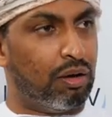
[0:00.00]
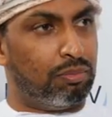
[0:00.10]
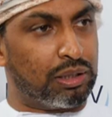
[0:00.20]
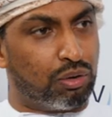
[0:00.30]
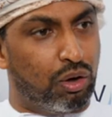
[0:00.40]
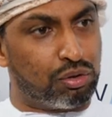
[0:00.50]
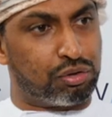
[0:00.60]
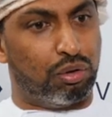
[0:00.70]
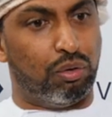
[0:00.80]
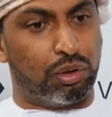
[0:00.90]
But
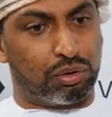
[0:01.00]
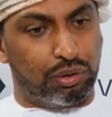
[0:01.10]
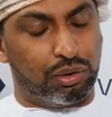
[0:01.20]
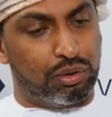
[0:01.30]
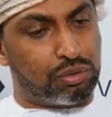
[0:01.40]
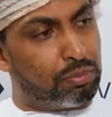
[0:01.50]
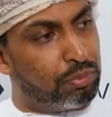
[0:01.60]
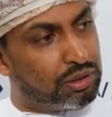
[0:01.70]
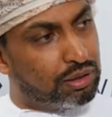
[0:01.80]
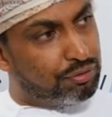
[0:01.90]
also what we do is we
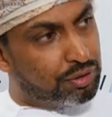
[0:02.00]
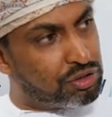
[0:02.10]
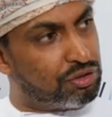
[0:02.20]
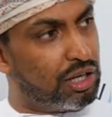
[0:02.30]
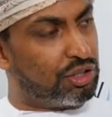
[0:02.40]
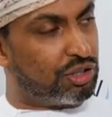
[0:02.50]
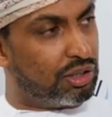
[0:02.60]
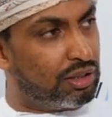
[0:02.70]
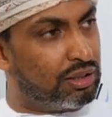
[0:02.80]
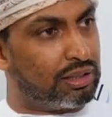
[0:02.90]
put
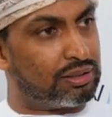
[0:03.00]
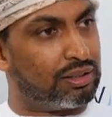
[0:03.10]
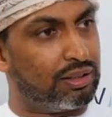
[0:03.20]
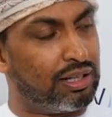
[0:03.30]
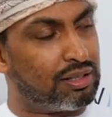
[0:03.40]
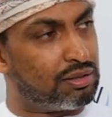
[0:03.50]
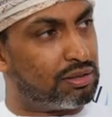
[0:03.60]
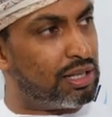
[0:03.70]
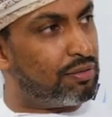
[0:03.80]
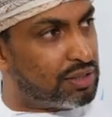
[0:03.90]
infrastructure that creates
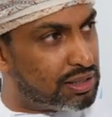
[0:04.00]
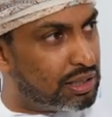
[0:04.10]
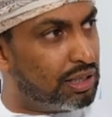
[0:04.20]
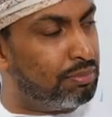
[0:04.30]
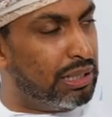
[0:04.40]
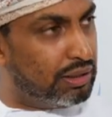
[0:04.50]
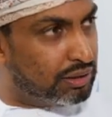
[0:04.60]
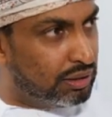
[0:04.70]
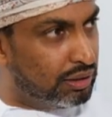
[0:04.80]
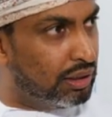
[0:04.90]

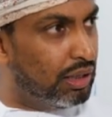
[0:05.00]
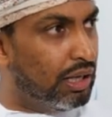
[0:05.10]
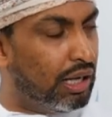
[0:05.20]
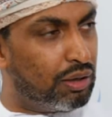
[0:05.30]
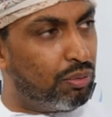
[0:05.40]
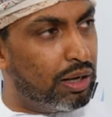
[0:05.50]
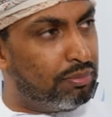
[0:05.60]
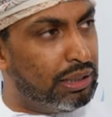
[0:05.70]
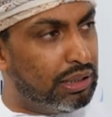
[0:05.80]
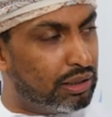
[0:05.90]
self-sustainability and
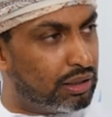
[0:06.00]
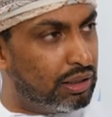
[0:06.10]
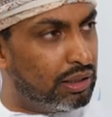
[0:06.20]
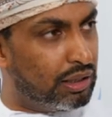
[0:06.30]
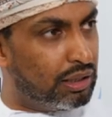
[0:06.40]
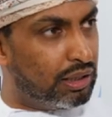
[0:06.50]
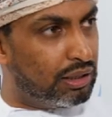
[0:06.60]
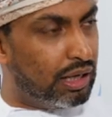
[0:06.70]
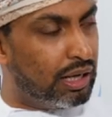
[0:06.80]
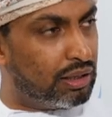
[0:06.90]
well-being in
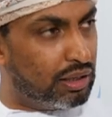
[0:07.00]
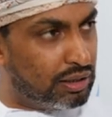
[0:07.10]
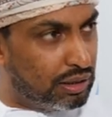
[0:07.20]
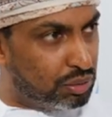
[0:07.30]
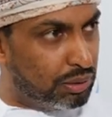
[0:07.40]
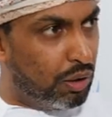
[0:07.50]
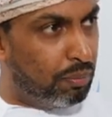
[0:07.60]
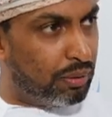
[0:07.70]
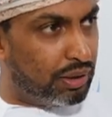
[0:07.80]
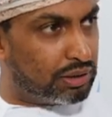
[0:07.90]
the area that we
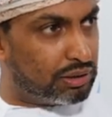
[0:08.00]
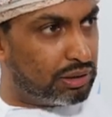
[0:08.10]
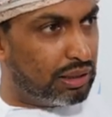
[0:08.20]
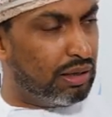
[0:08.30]
operate.